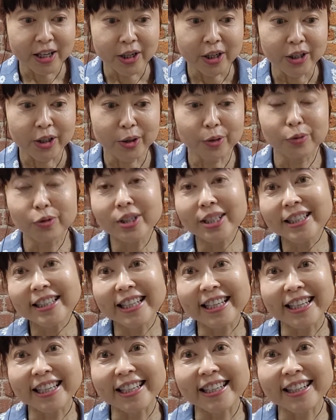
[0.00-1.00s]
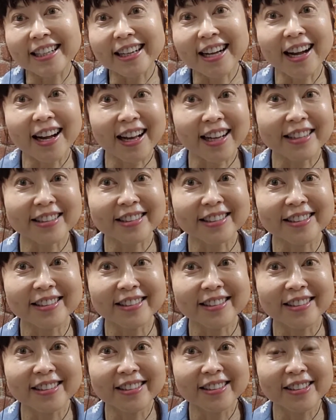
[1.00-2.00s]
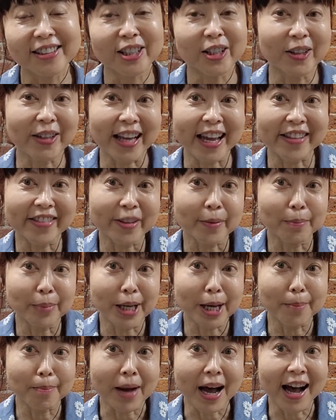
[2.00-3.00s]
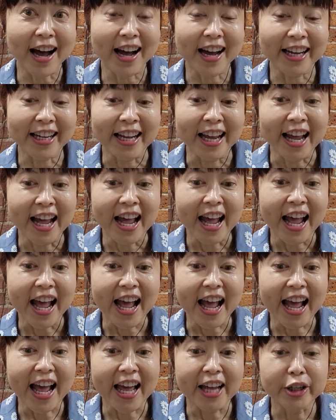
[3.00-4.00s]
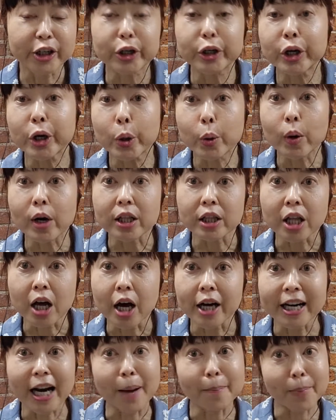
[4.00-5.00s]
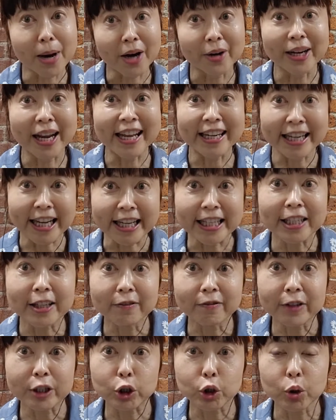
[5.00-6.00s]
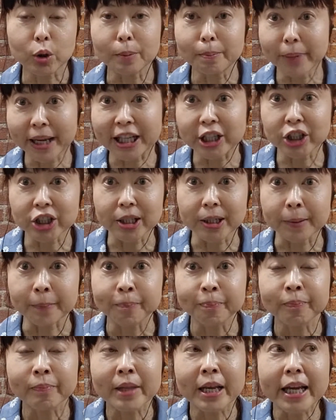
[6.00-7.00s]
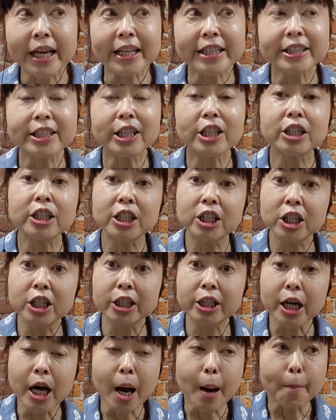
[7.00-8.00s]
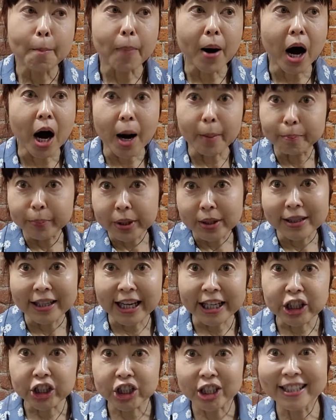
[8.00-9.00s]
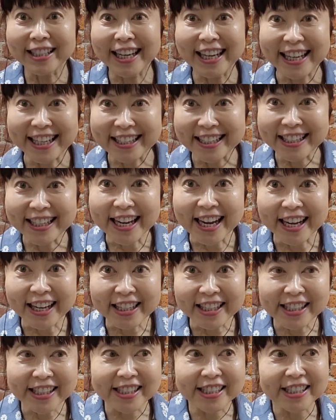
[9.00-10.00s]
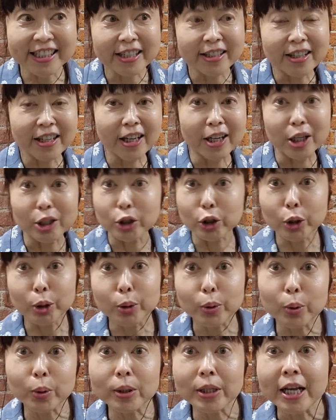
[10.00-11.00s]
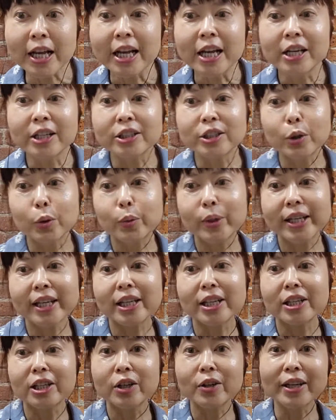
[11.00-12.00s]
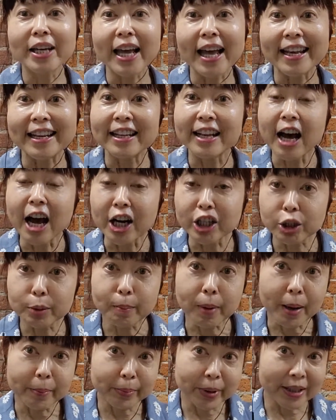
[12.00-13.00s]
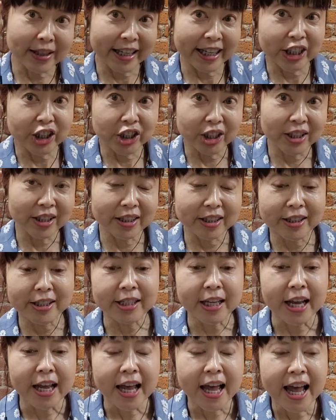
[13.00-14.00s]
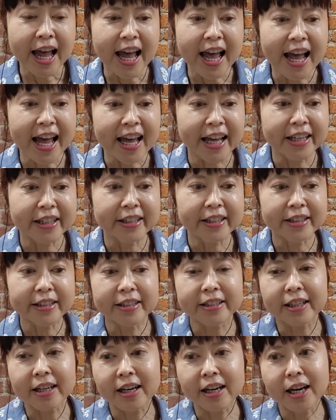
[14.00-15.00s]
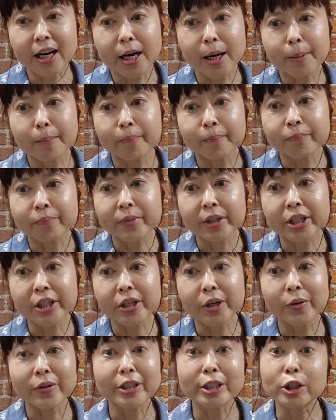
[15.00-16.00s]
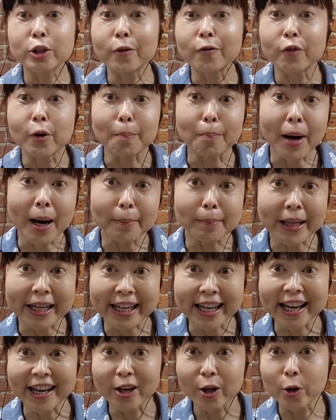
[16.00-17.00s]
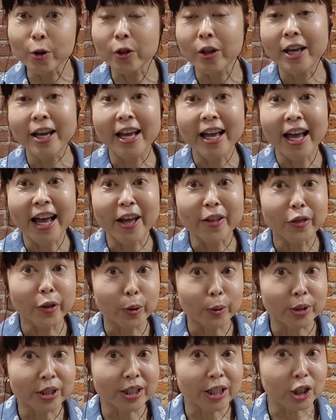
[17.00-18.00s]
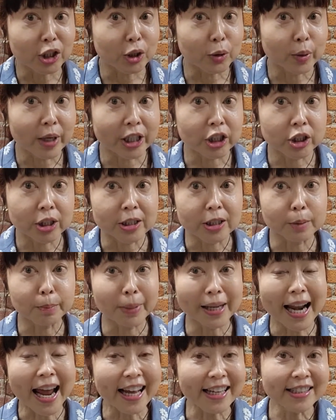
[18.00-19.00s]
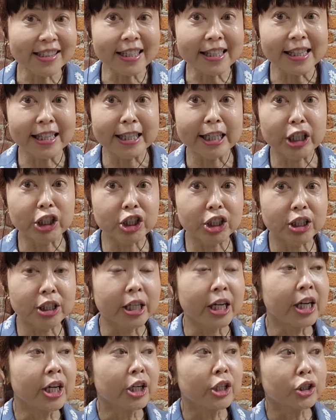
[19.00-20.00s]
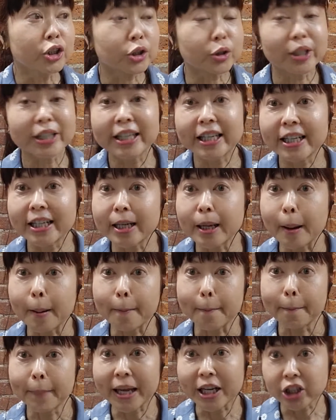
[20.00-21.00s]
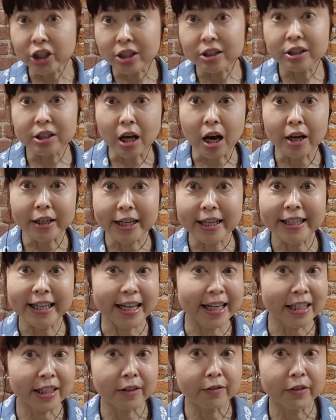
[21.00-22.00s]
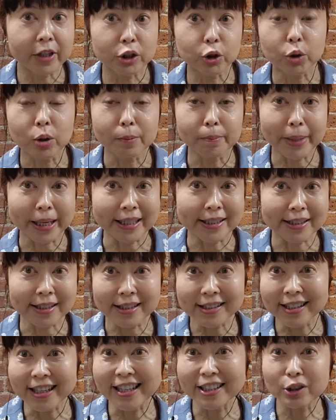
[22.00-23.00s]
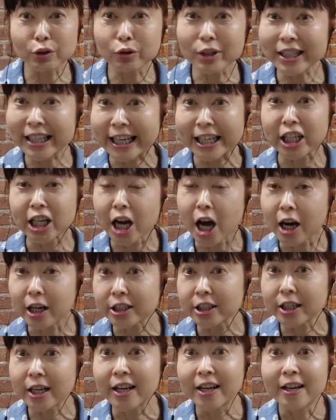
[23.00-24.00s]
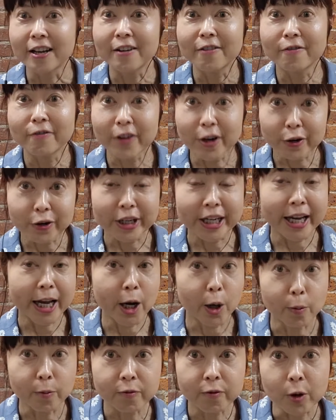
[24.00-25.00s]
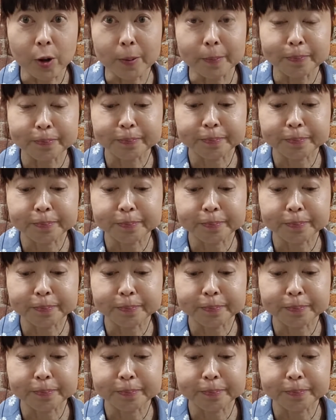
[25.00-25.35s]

you really can't look at the BMI and know a lot about an individual patient. It's a good population index tool, so we can look at large populations, and it's good for public health and those situations. But as a clinician treating patients on an individual basis, it's really not very helpful.